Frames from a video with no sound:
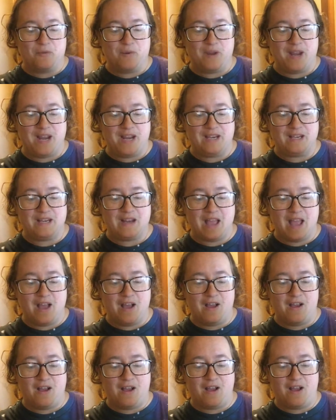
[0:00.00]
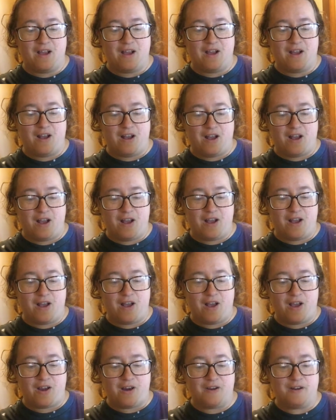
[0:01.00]
Queen Ar
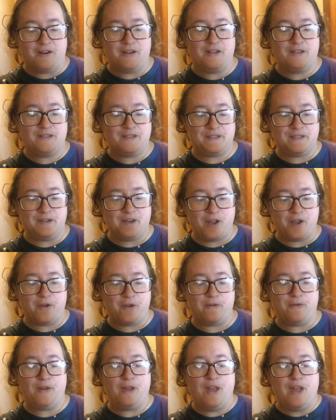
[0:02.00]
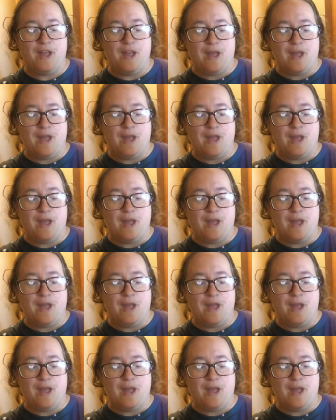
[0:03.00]
Arsinoe